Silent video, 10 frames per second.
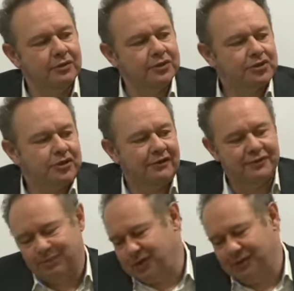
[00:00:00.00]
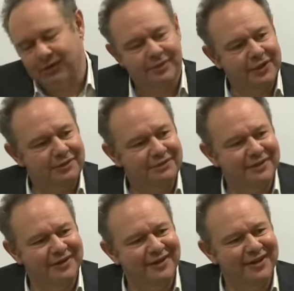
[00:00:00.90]
was drafted by Robin
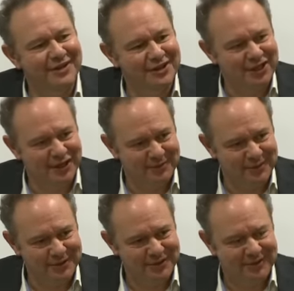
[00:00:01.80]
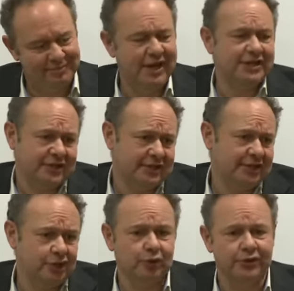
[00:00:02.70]
in the judgment,
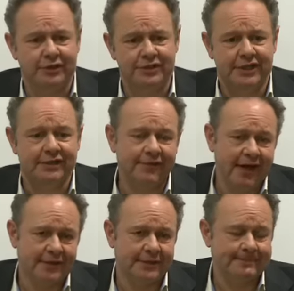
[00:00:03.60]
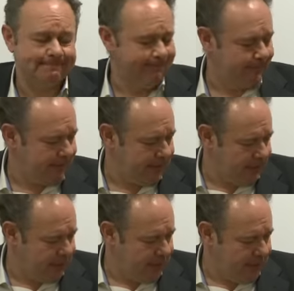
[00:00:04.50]
basically short notice saying the facts.
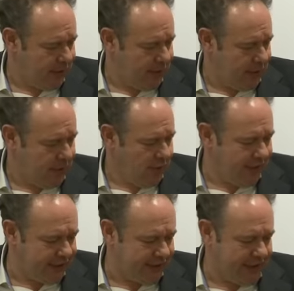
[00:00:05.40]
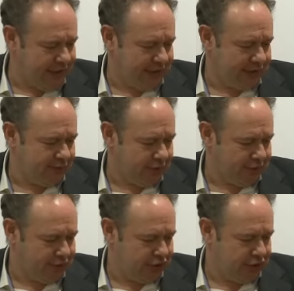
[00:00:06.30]
What they did
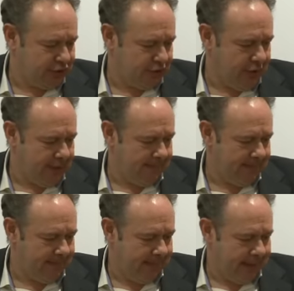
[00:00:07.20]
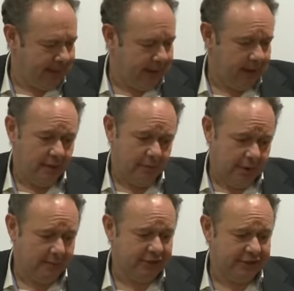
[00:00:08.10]
was to
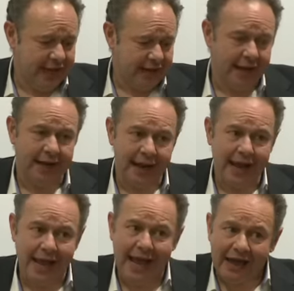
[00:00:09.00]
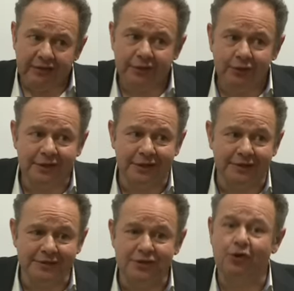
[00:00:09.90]
publish that and add a few
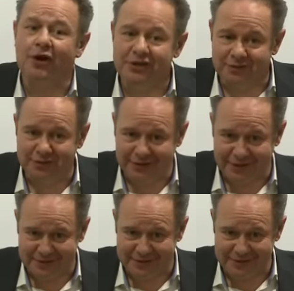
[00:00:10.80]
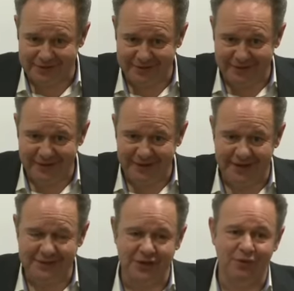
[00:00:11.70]
things, quite a few things.
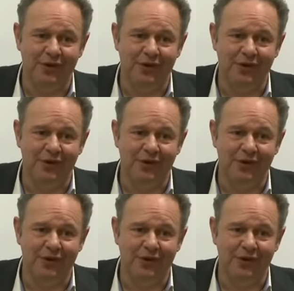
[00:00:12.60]
So that